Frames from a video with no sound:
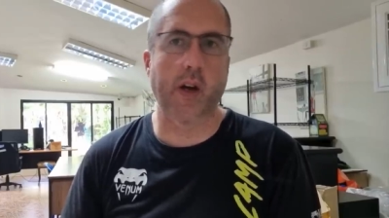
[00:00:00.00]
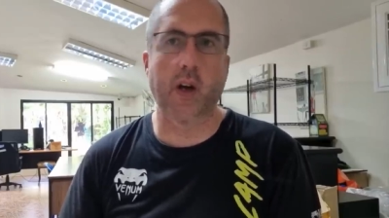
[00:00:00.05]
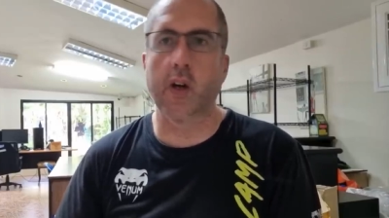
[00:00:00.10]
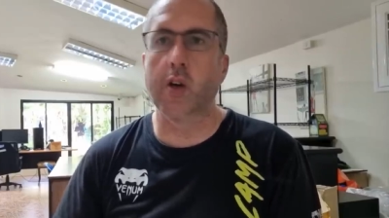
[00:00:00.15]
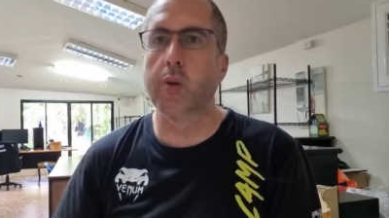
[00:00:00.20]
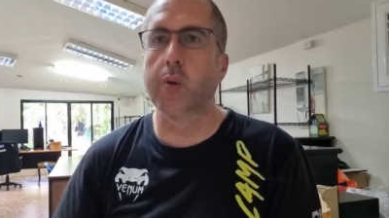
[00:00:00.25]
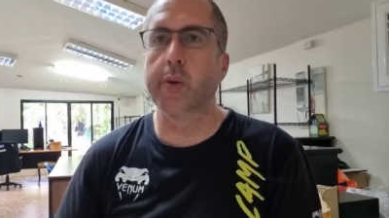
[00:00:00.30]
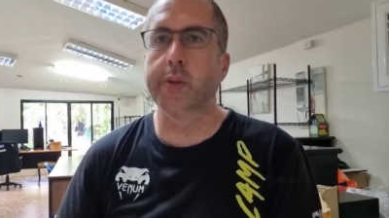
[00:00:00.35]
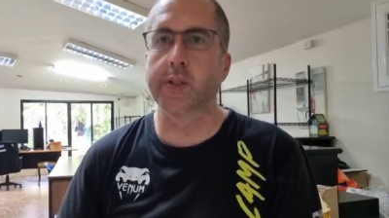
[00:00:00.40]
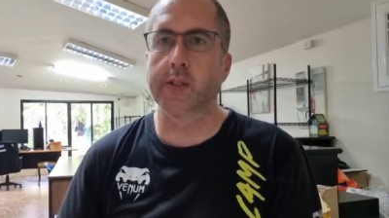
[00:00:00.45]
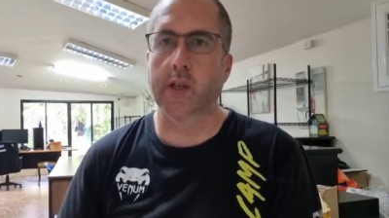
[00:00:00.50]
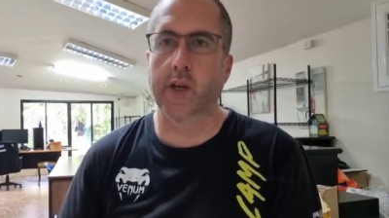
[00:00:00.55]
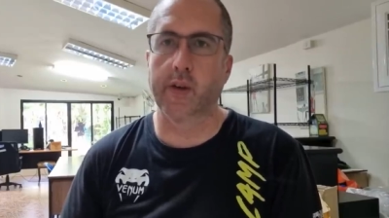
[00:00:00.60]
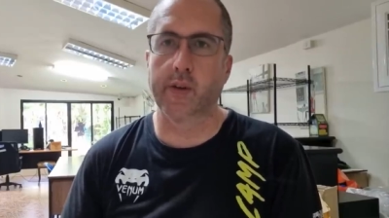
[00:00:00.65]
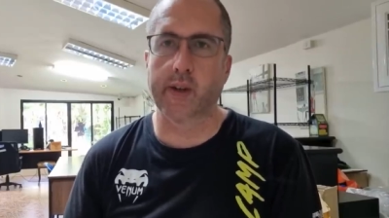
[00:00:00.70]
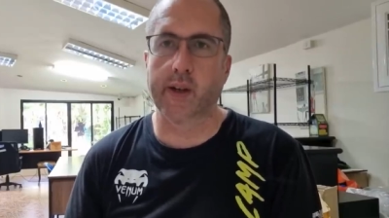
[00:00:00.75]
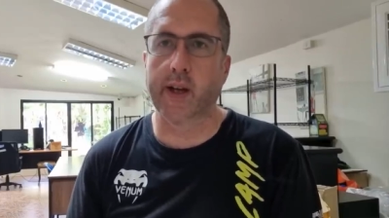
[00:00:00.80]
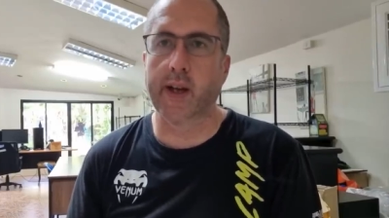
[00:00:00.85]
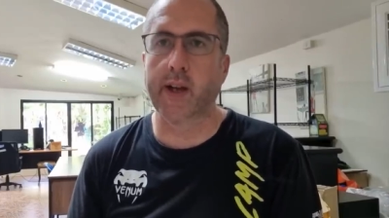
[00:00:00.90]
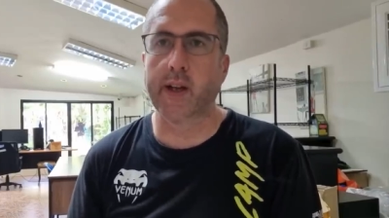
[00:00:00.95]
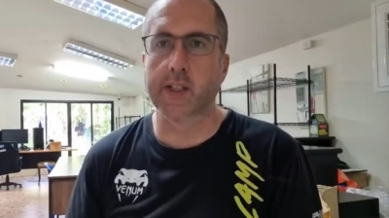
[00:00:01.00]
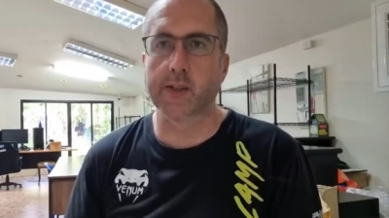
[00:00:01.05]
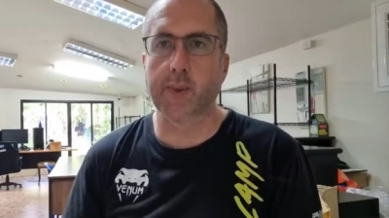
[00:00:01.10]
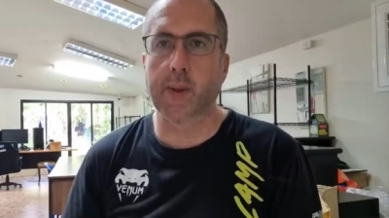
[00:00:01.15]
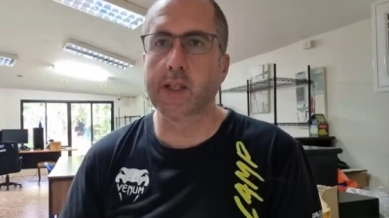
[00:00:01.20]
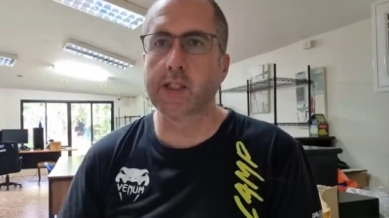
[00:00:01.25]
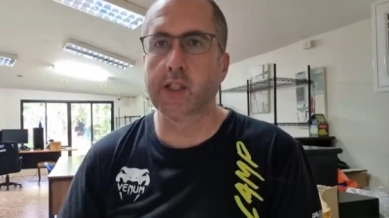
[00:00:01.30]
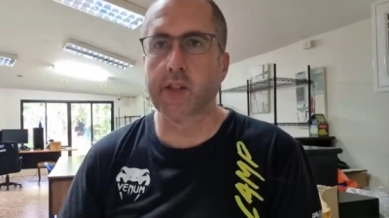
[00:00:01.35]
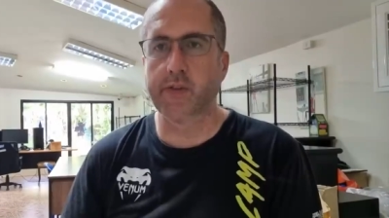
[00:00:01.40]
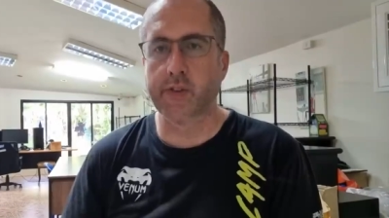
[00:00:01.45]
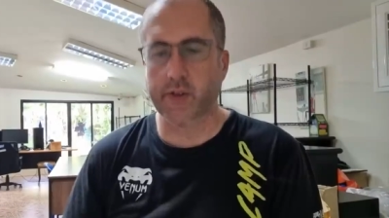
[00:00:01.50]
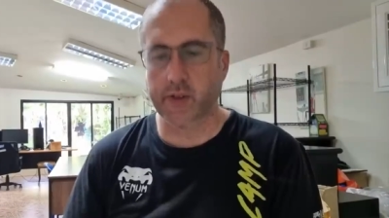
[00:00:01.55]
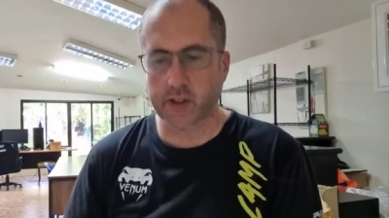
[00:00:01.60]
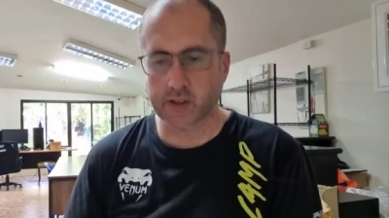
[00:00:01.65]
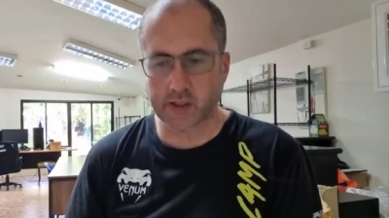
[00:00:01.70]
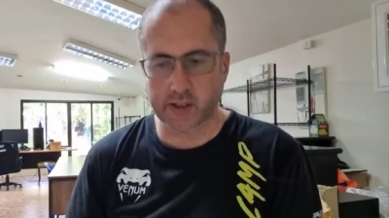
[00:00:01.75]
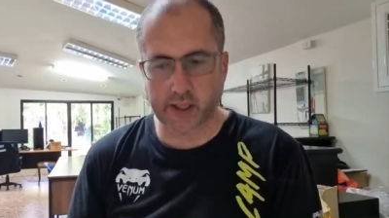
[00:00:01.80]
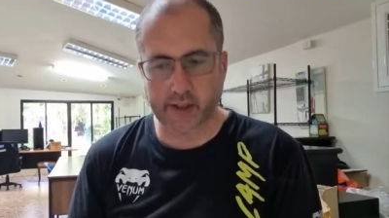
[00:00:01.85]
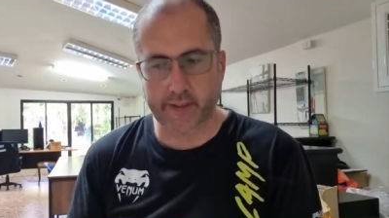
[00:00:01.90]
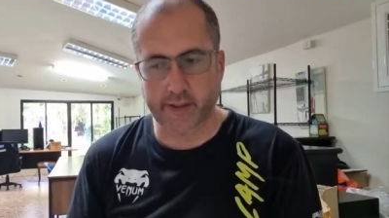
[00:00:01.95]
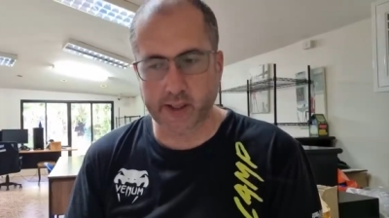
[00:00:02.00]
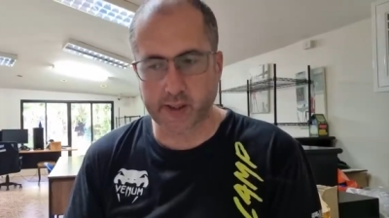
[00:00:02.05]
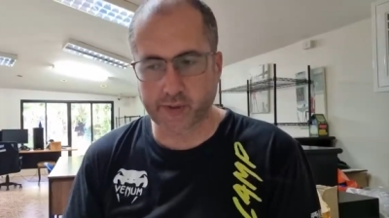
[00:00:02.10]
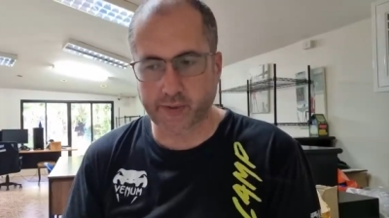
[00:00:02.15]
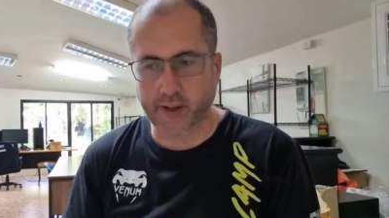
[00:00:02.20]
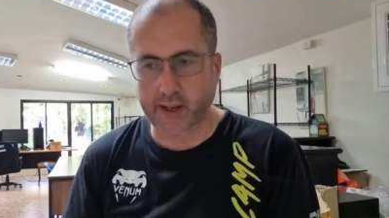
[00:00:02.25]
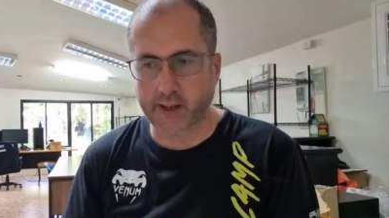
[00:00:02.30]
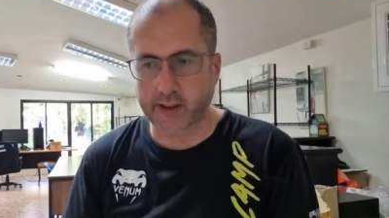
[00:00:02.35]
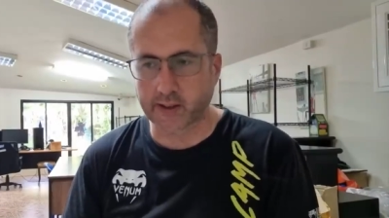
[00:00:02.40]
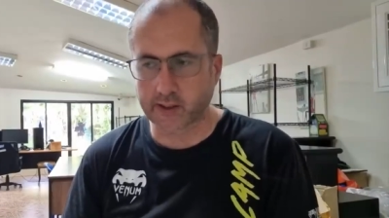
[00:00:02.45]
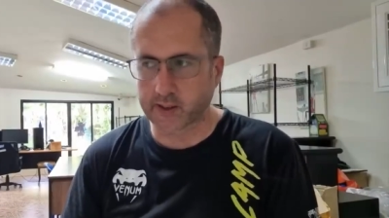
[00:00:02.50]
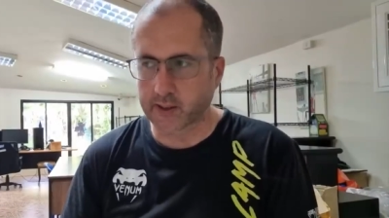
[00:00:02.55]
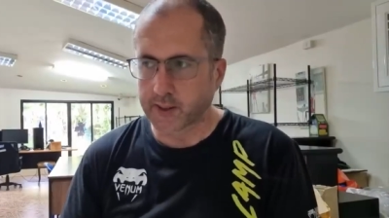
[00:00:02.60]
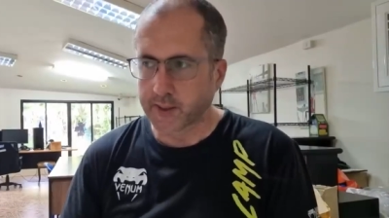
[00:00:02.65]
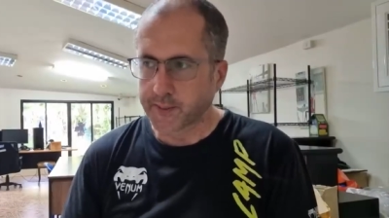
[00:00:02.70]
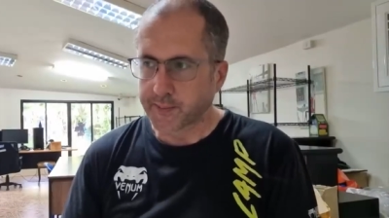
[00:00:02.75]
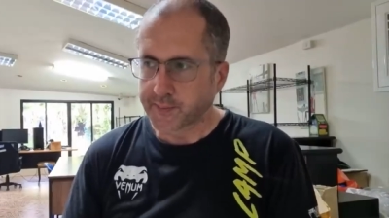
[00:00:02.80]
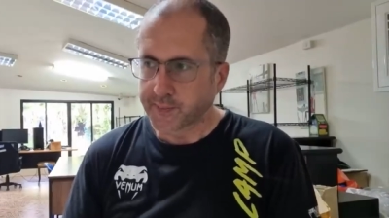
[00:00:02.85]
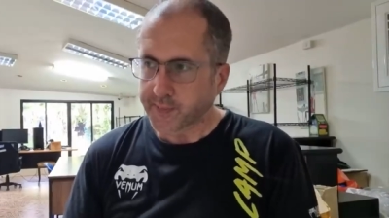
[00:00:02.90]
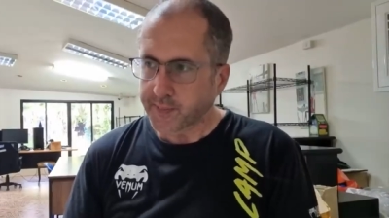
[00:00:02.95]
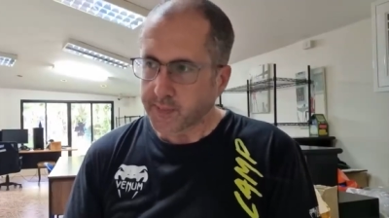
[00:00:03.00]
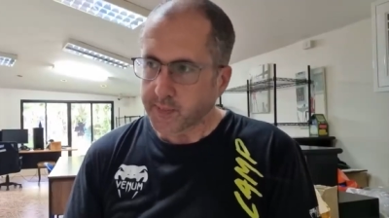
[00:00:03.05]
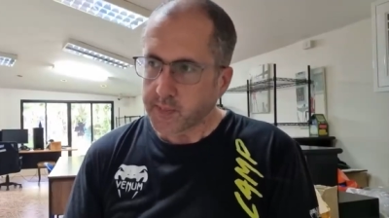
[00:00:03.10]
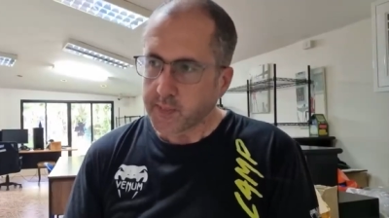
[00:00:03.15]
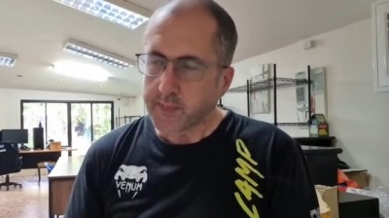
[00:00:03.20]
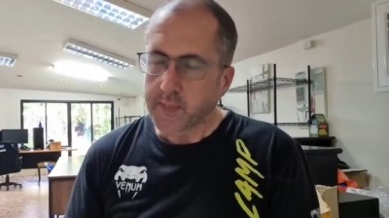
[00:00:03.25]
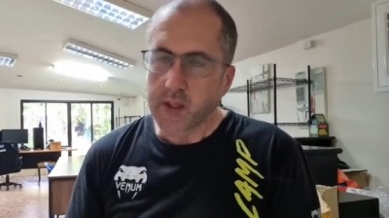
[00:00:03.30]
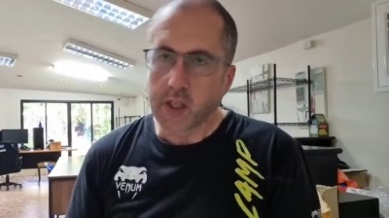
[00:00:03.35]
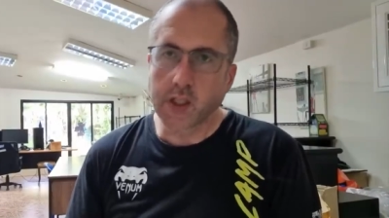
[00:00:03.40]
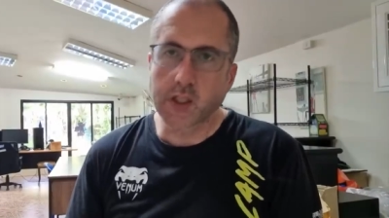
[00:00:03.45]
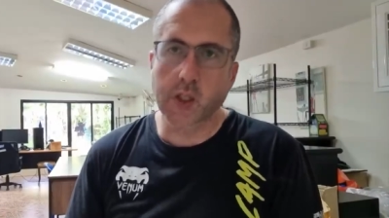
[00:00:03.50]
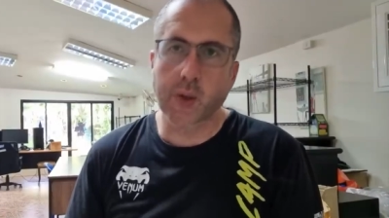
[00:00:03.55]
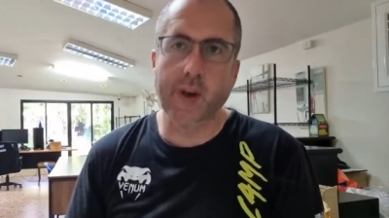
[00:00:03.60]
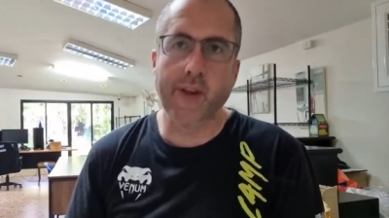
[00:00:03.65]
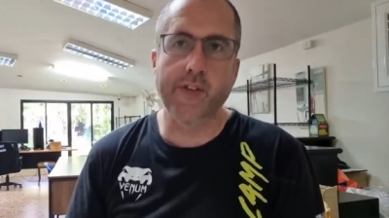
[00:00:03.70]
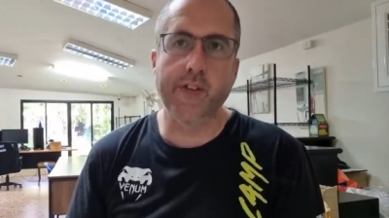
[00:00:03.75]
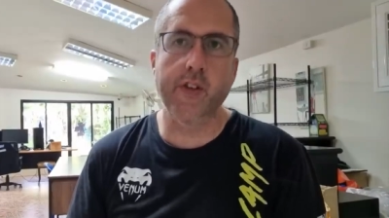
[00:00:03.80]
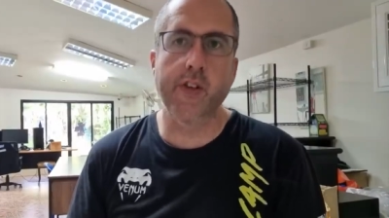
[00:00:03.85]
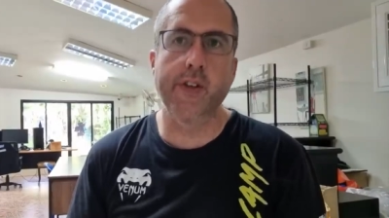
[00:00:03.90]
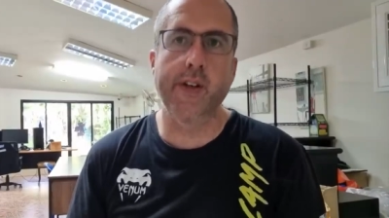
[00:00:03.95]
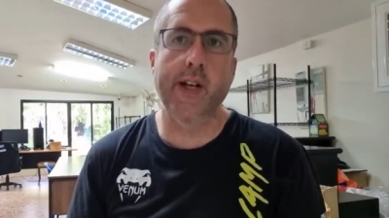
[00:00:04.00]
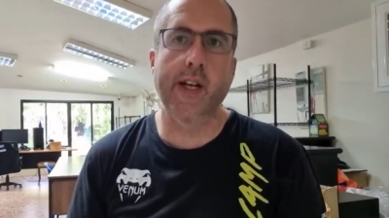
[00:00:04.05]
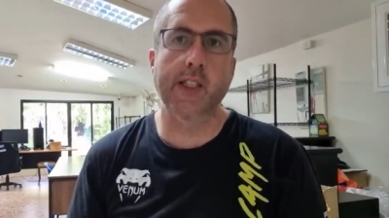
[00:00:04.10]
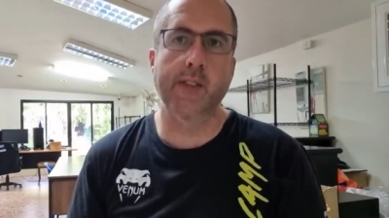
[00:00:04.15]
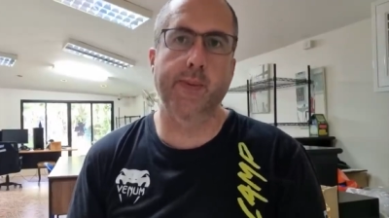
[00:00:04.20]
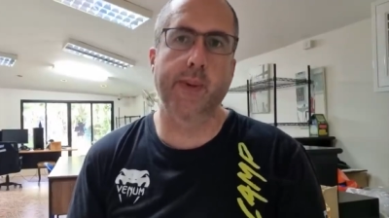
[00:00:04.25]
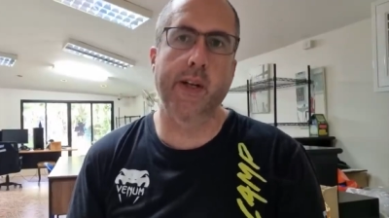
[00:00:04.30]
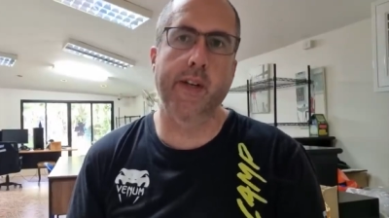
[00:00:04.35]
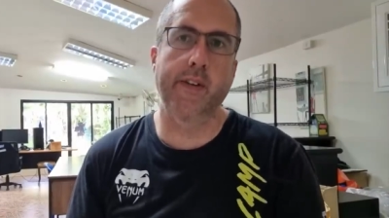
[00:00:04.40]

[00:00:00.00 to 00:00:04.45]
I always go there, especially for serious things. So after her next